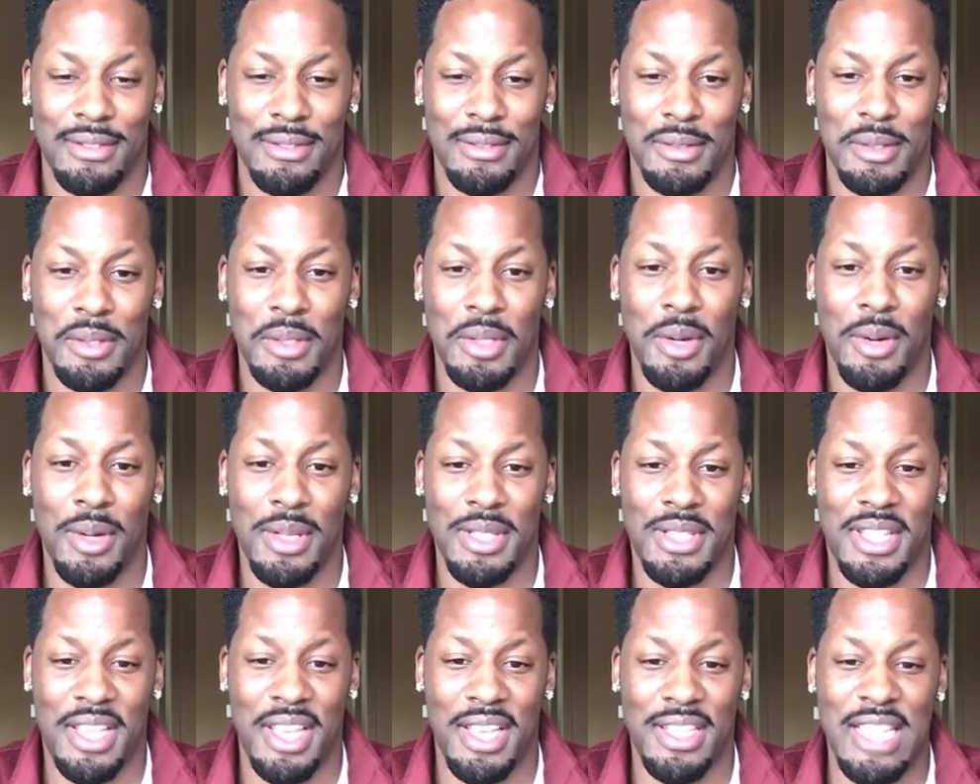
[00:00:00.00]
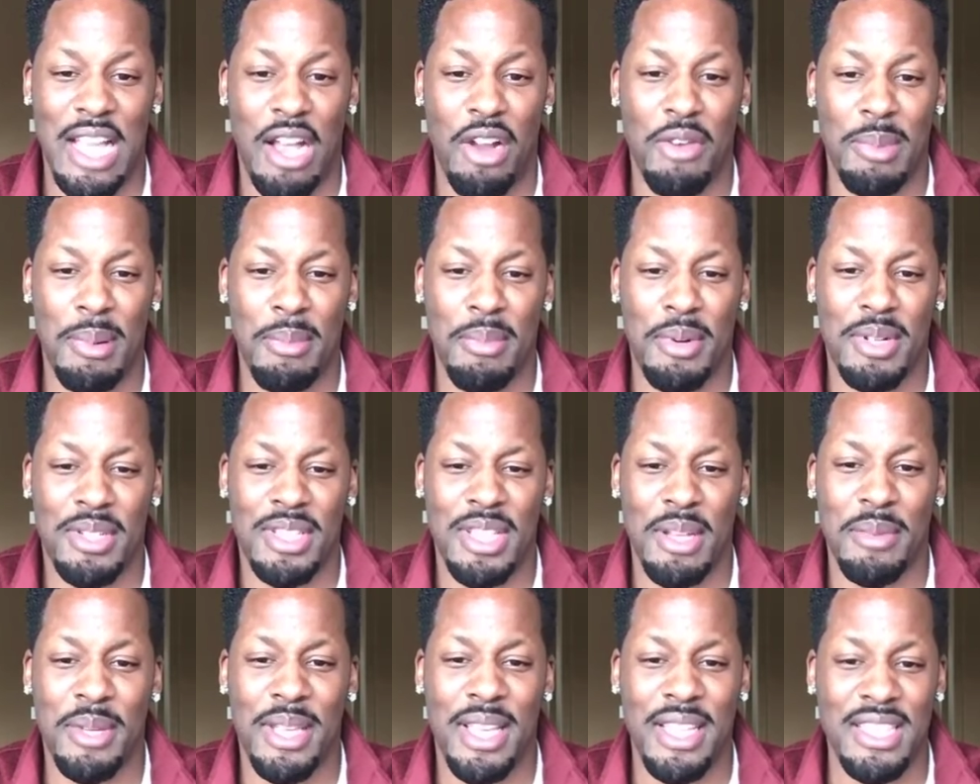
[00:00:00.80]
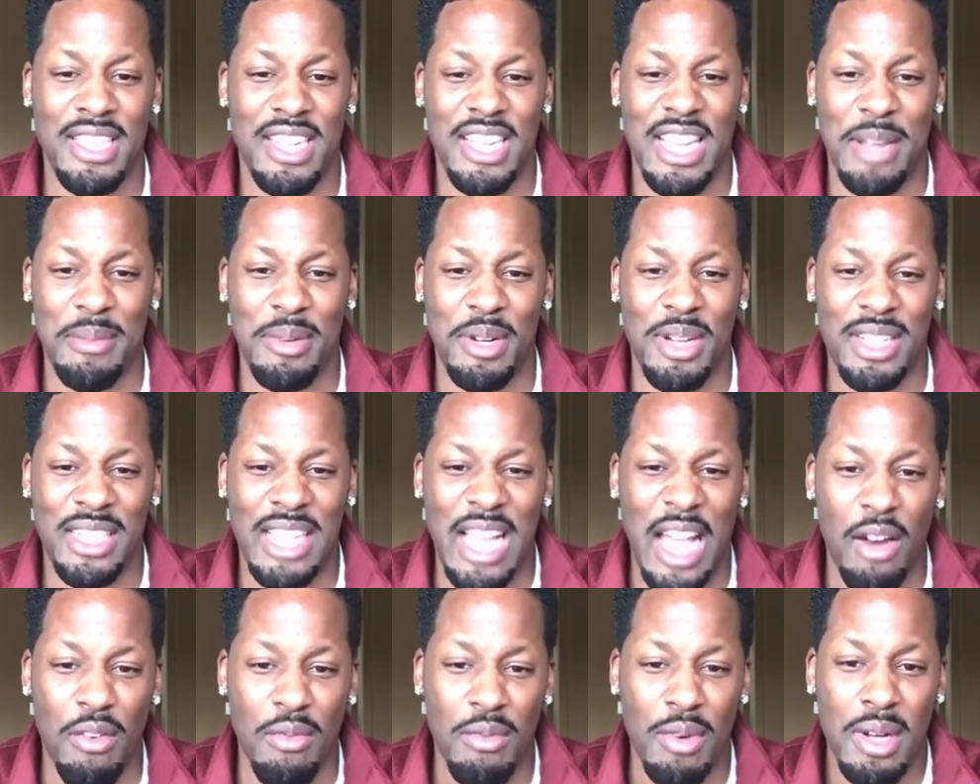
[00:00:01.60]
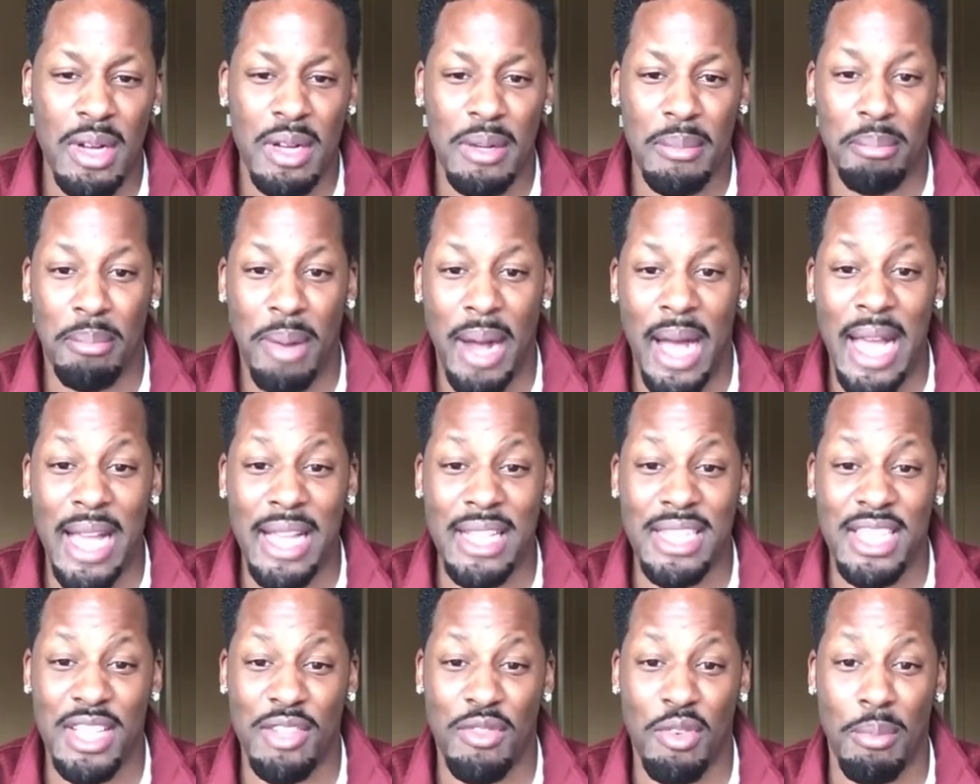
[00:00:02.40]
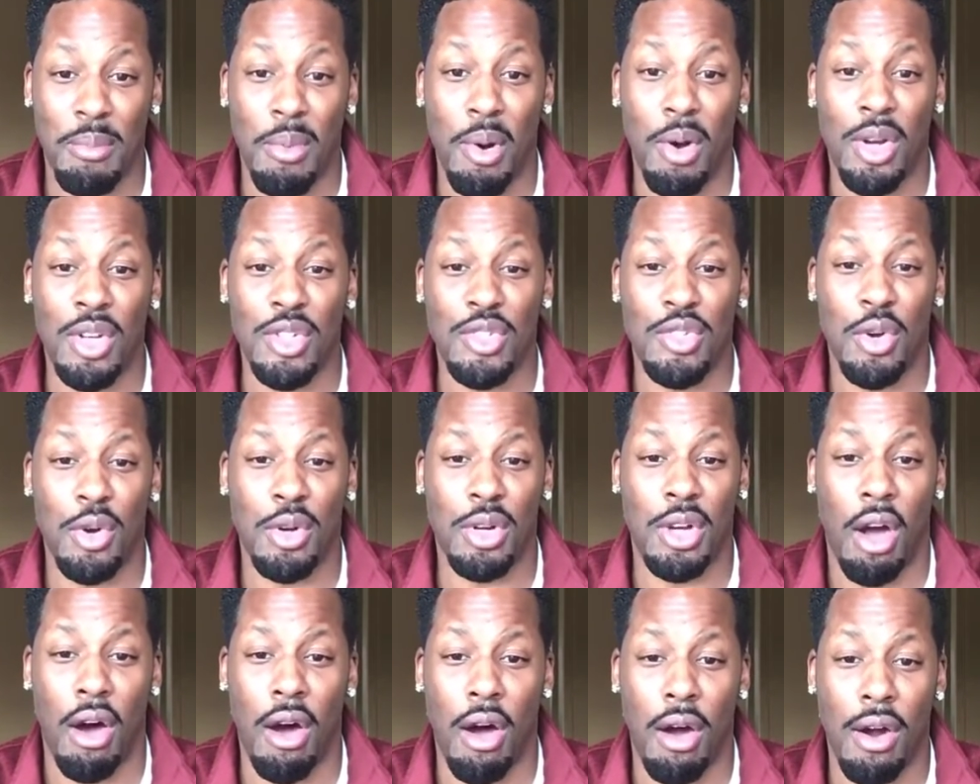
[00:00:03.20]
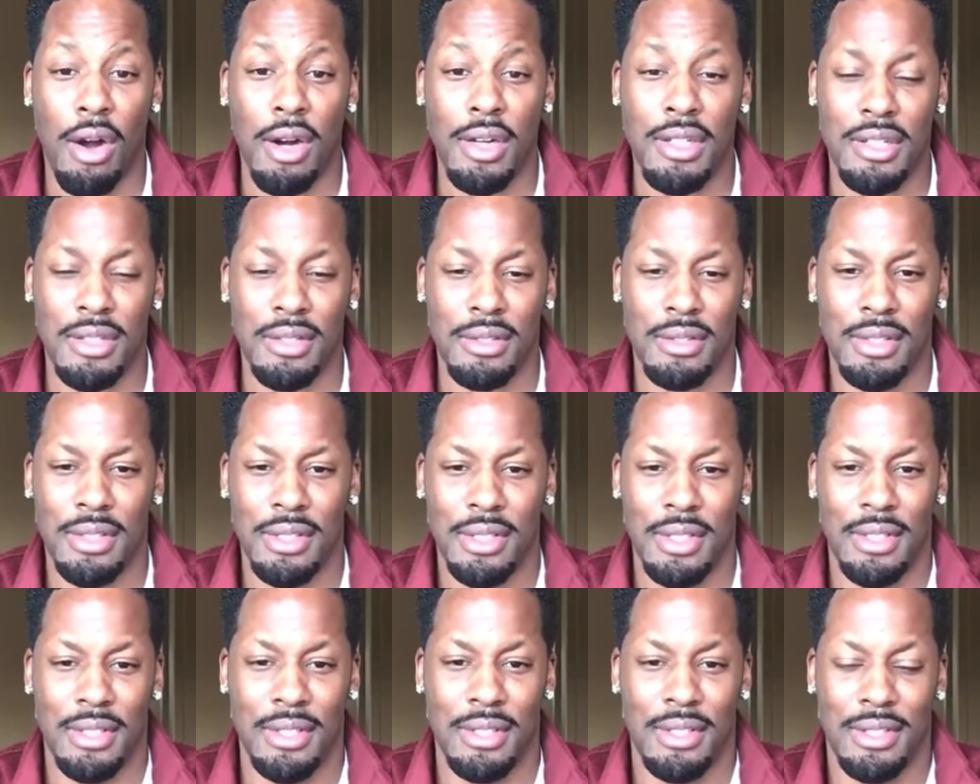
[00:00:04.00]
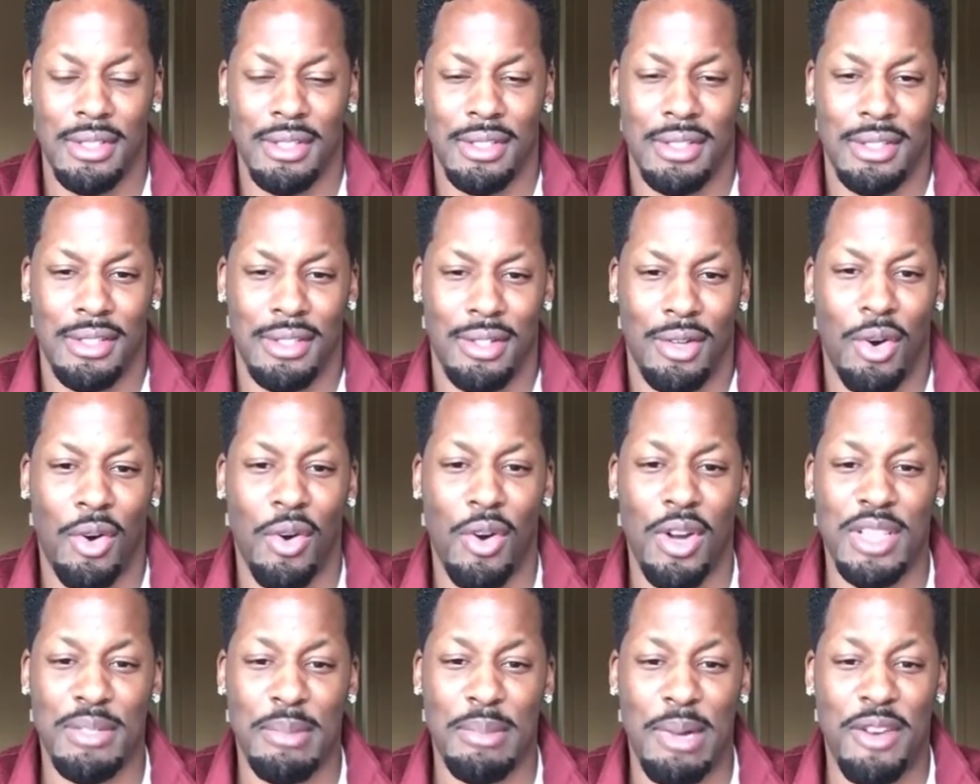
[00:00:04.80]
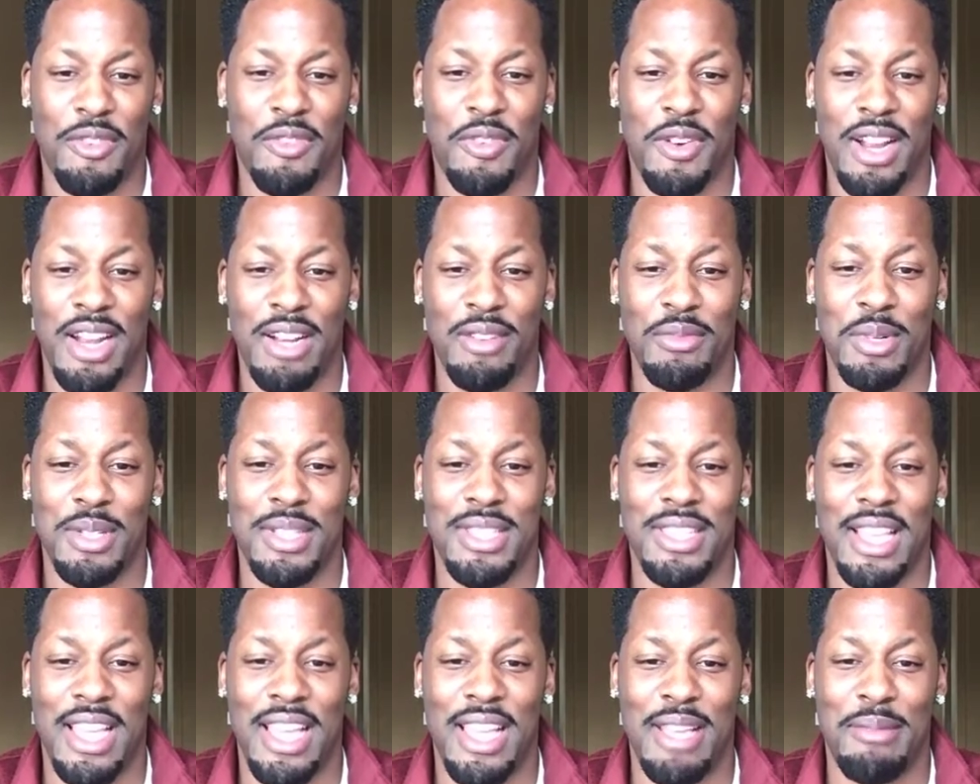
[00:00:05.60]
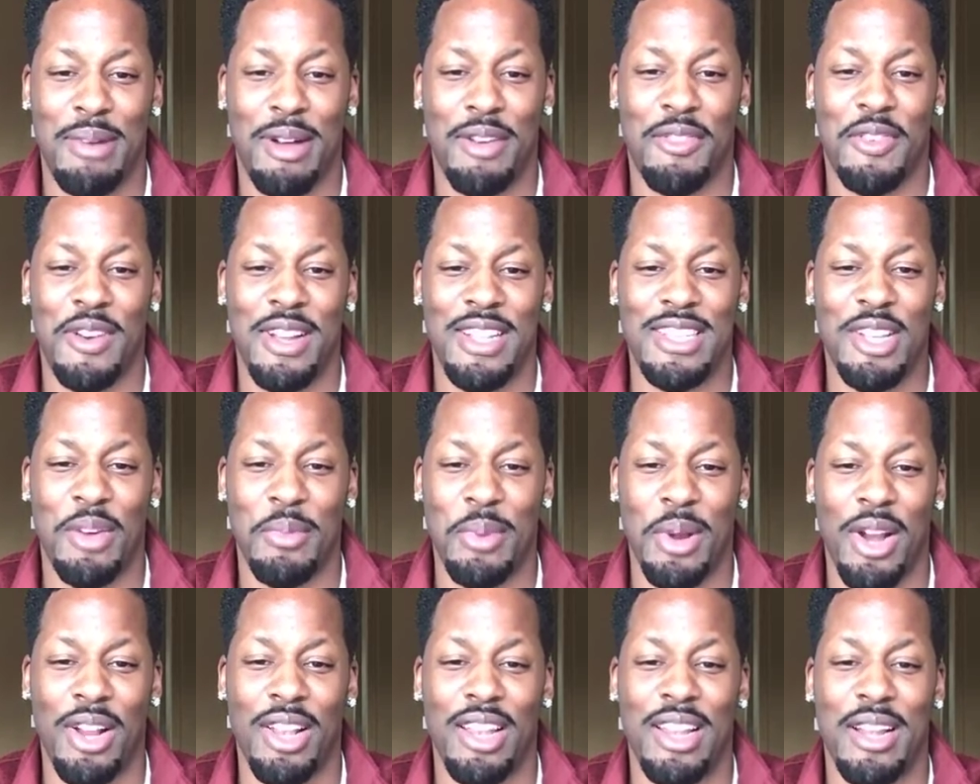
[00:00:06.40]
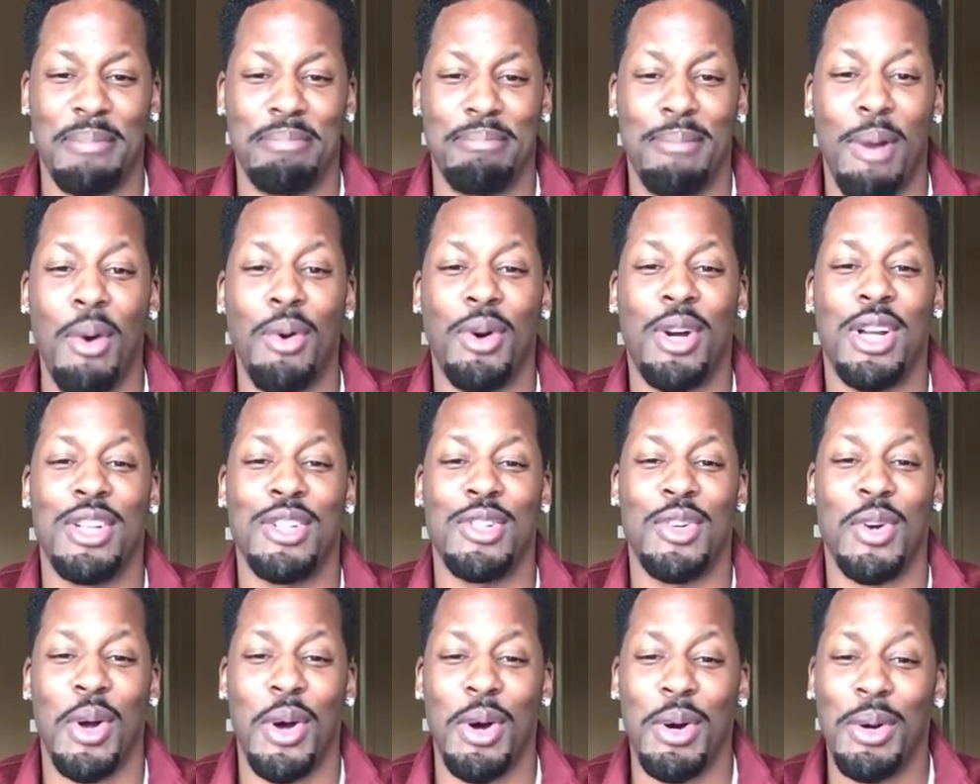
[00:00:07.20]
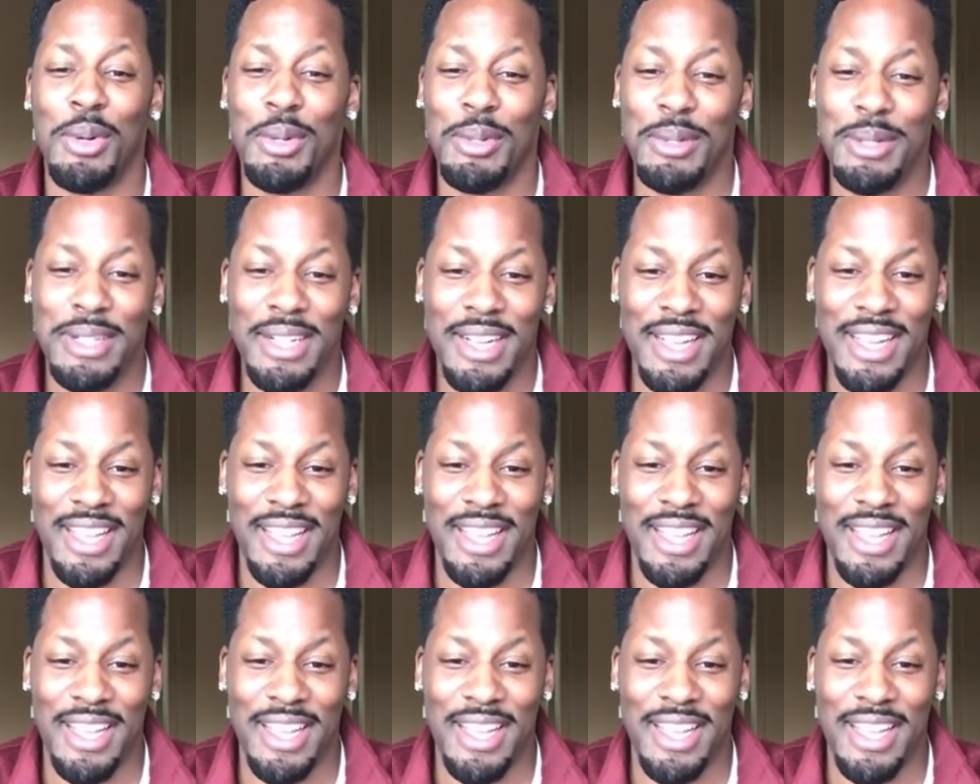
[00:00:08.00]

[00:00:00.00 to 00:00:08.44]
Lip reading: As kids, I remember some kids in the neighborhood got bikes and remote control cars, or as my friend would say, my friend told me earlier, moat control.